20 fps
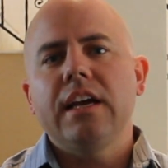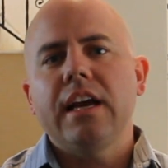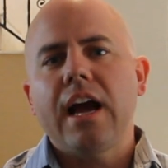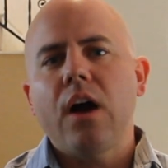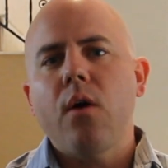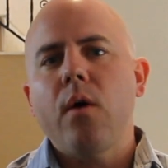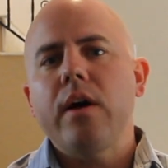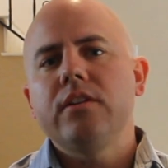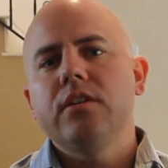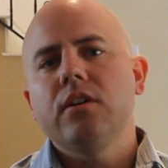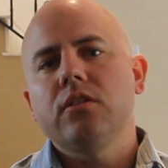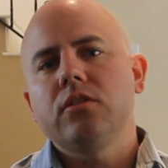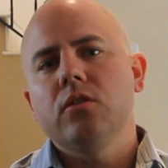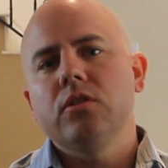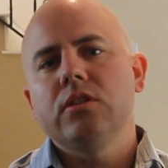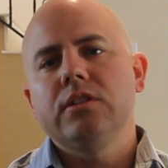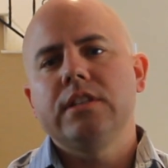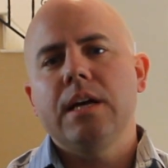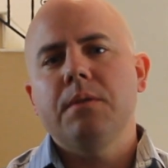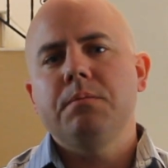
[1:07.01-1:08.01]
how I took
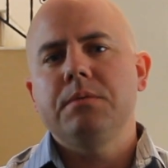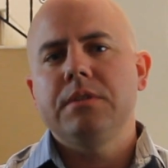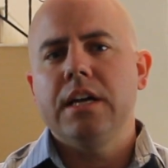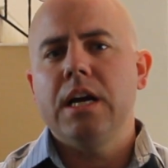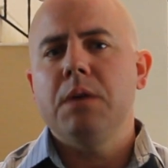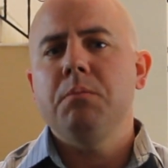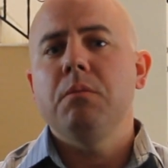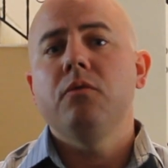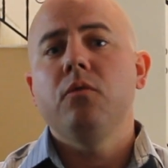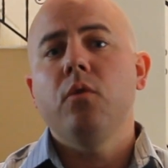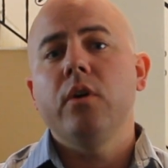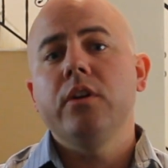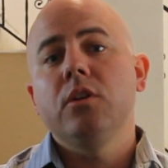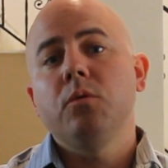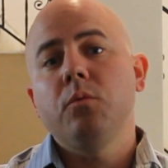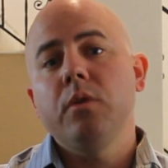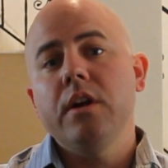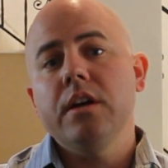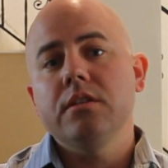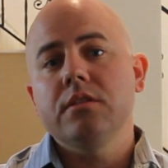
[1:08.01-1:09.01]
those steps to help avoid the
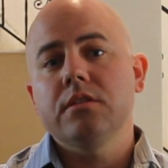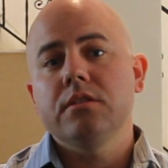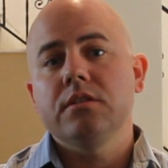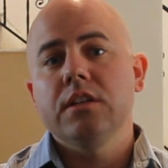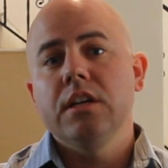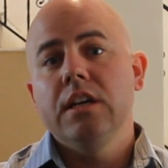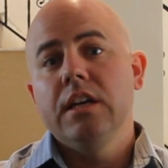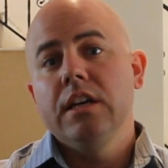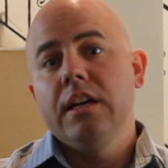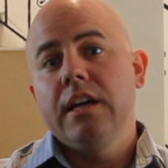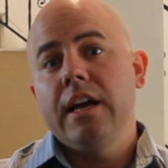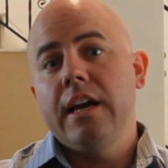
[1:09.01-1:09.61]
risks